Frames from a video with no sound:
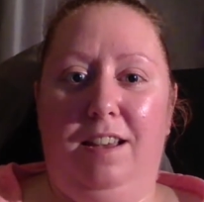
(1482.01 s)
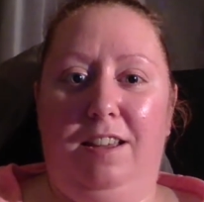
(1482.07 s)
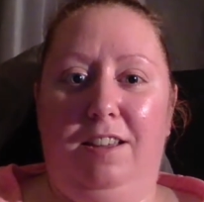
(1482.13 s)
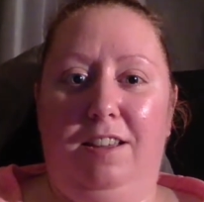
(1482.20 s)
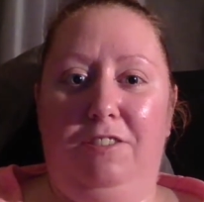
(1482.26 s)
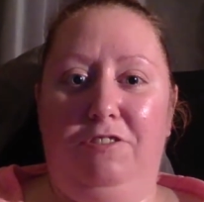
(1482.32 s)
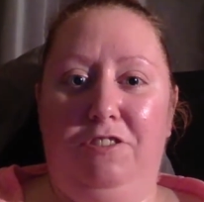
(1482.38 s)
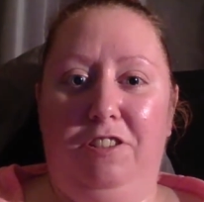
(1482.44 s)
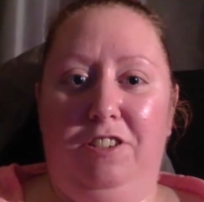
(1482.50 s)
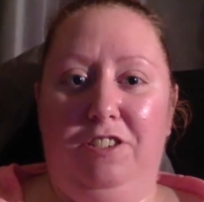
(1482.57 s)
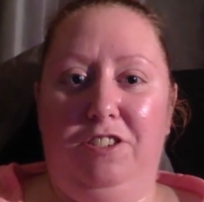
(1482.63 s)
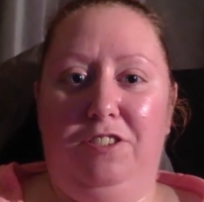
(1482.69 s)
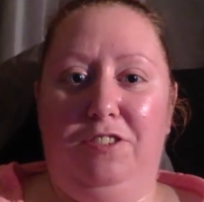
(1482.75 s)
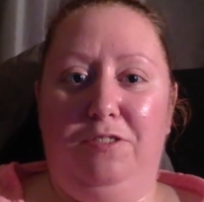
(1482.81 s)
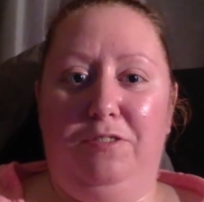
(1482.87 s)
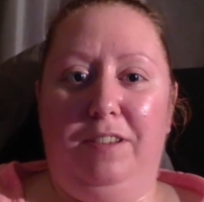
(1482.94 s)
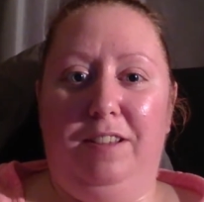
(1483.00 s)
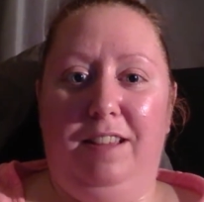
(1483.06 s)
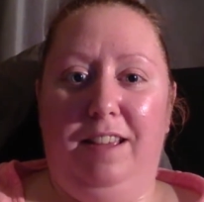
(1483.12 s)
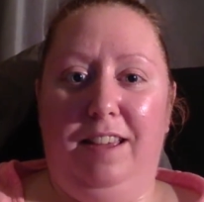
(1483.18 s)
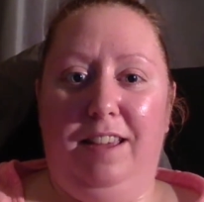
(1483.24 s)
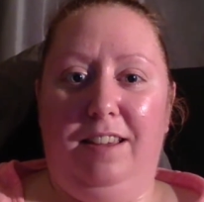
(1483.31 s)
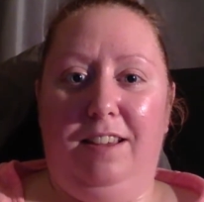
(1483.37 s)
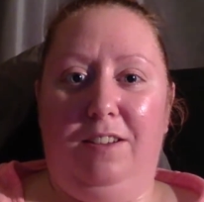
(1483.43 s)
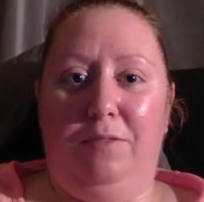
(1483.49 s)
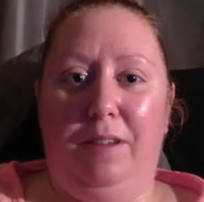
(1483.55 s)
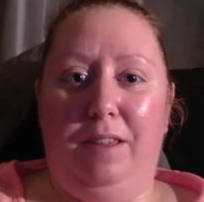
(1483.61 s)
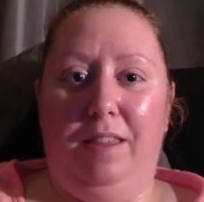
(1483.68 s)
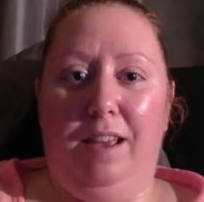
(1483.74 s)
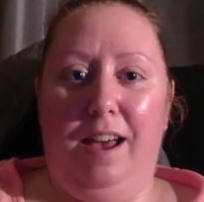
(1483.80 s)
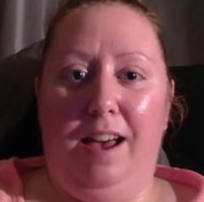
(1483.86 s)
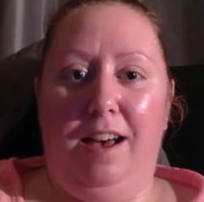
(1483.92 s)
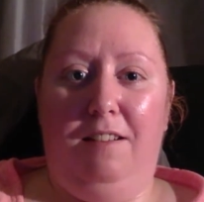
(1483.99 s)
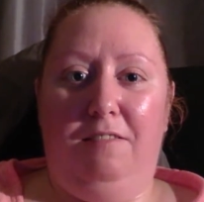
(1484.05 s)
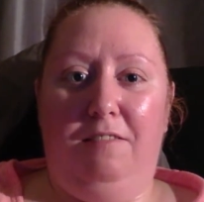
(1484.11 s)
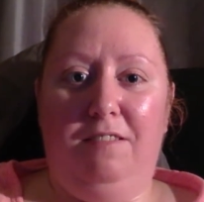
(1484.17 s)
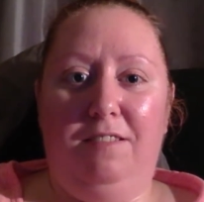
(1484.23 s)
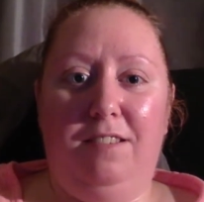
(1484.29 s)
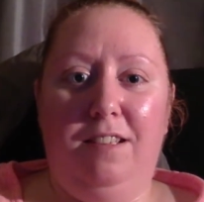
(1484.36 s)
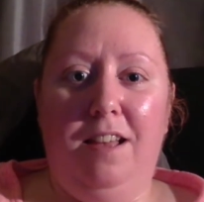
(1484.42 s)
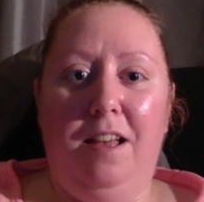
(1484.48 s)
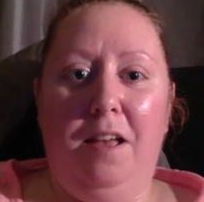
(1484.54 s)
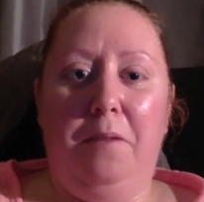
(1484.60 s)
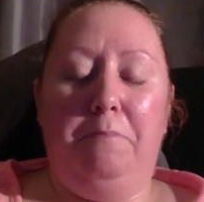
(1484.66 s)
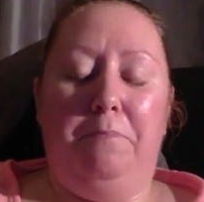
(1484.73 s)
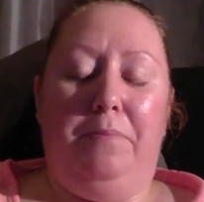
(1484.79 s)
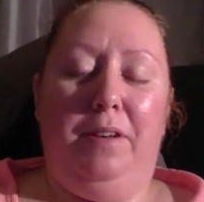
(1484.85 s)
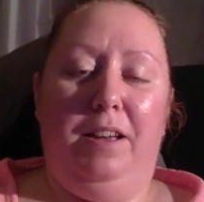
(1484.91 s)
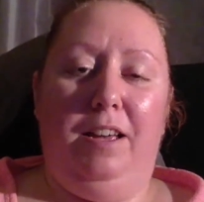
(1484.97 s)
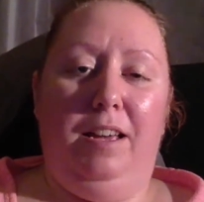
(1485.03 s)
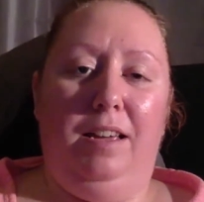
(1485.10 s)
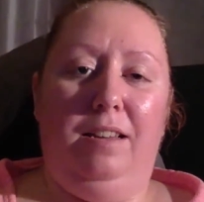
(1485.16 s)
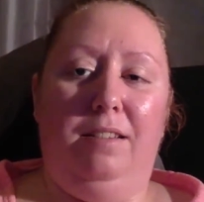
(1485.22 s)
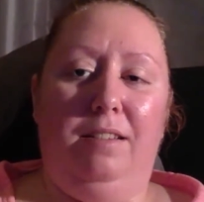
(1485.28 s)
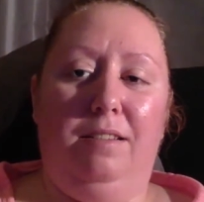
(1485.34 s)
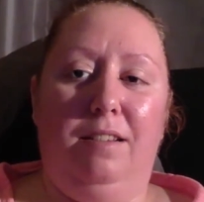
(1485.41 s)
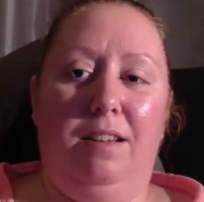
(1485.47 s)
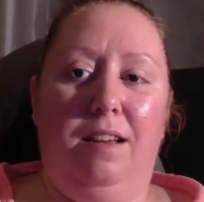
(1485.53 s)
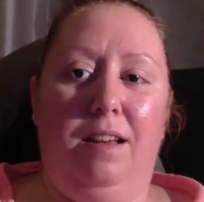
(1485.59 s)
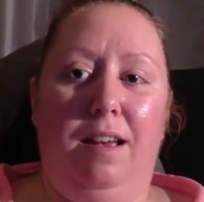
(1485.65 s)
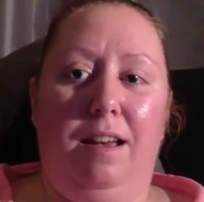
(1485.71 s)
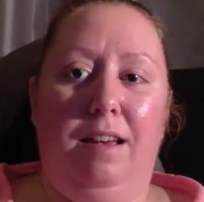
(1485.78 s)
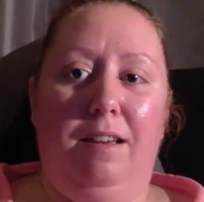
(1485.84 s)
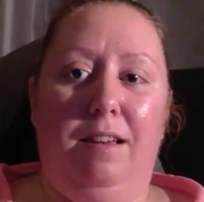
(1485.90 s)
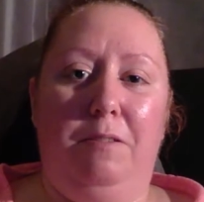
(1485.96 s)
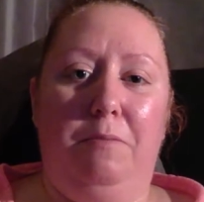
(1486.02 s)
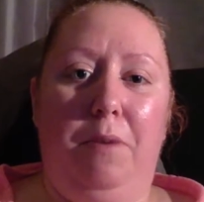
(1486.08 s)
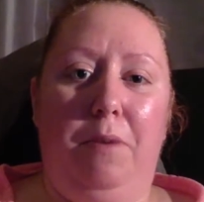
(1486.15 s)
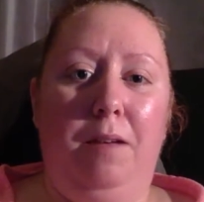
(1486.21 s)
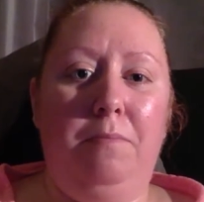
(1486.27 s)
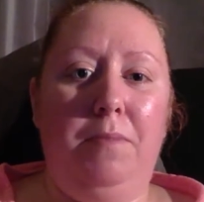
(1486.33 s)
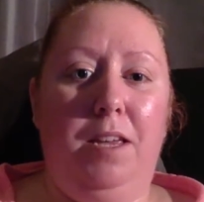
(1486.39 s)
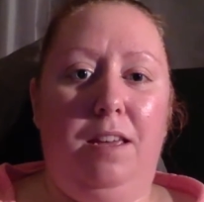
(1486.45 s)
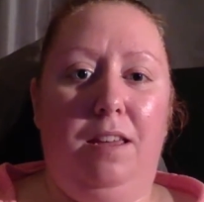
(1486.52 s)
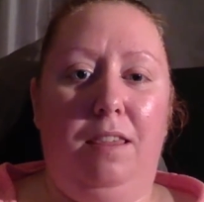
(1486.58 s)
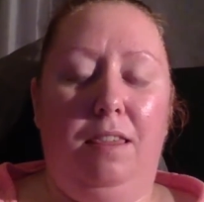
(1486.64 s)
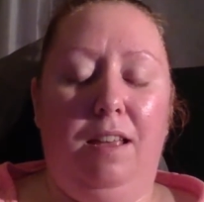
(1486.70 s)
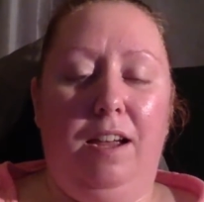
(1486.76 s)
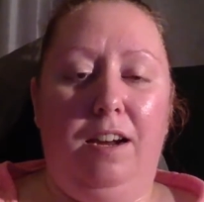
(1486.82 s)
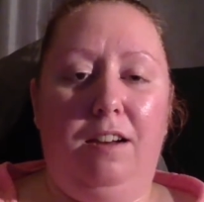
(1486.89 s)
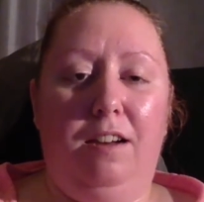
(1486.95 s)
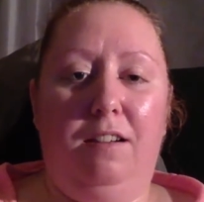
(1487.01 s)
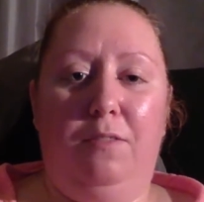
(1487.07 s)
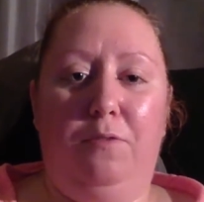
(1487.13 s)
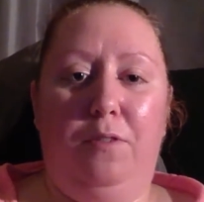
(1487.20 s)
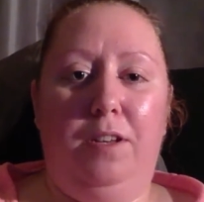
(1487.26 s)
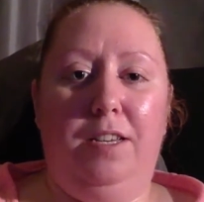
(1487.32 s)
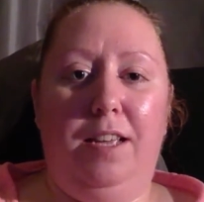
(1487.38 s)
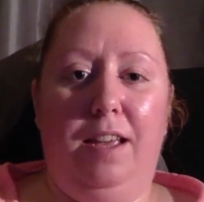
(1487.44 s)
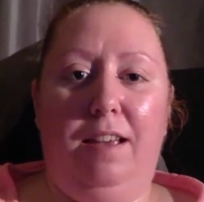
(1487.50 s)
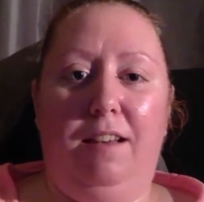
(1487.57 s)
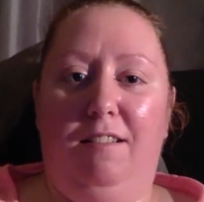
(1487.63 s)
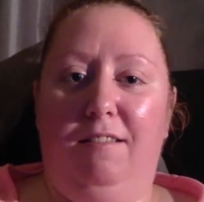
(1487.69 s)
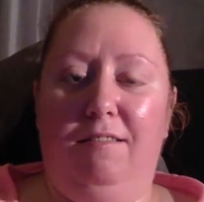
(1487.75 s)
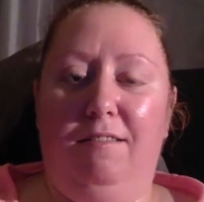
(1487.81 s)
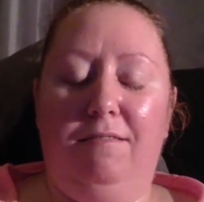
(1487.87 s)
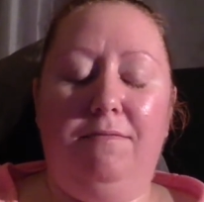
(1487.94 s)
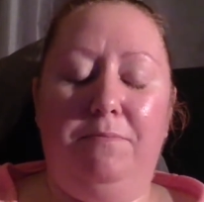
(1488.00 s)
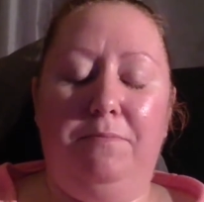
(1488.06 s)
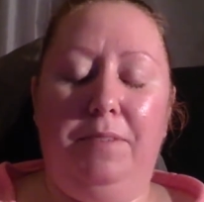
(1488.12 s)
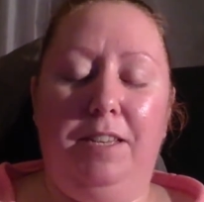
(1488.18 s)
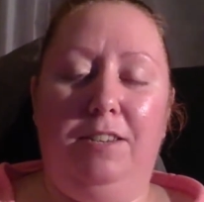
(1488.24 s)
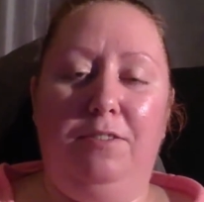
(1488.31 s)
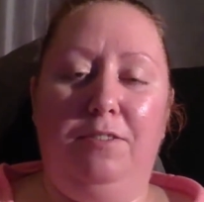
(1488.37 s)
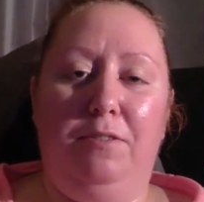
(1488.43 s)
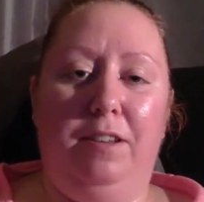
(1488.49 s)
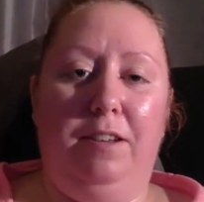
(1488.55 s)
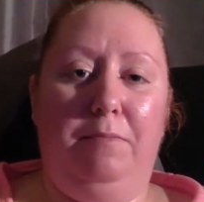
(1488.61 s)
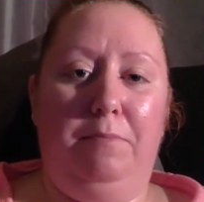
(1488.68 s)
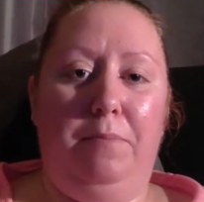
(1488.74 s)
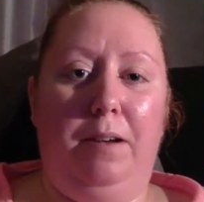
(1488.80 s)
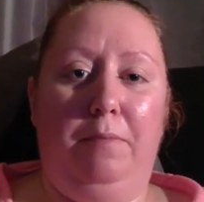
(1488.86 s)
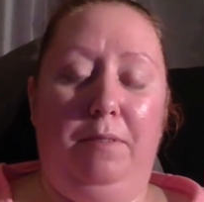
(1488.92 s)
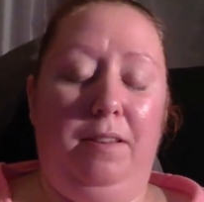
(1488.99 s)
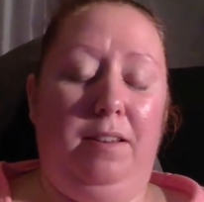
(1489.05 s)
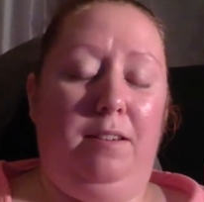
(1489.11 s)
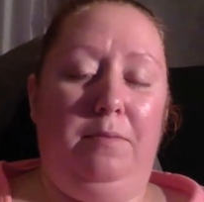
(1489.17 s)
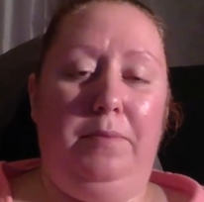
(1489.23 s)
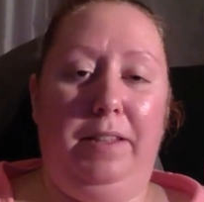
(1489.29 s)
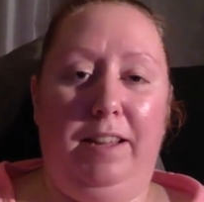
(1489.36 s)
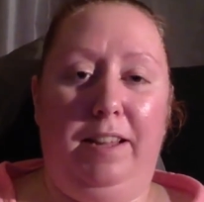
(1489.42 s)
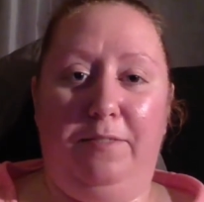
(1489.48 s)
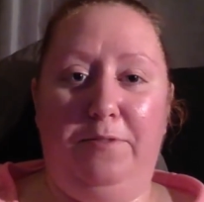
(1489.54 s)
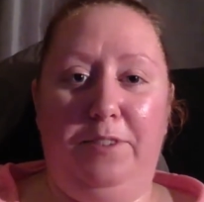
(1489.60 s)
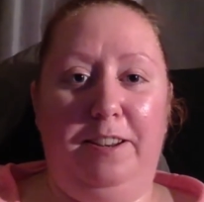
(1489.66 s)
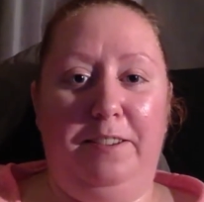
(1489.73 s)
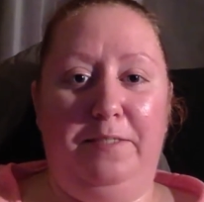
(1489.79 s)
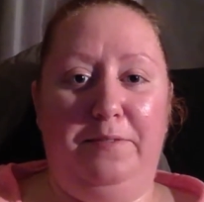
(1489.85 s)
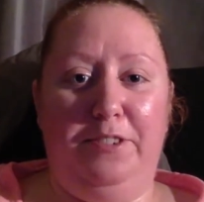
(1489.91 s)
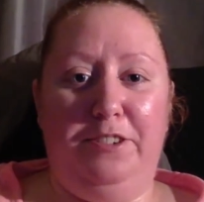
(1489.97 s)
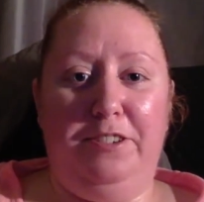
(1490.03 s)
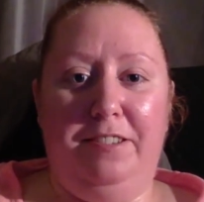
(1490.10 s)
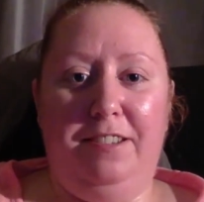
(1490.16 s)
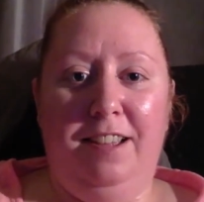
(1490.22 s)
I usually just do it like around the house, but I'm getting there. And one day I'll be doing it in public. I'll be like, whatever,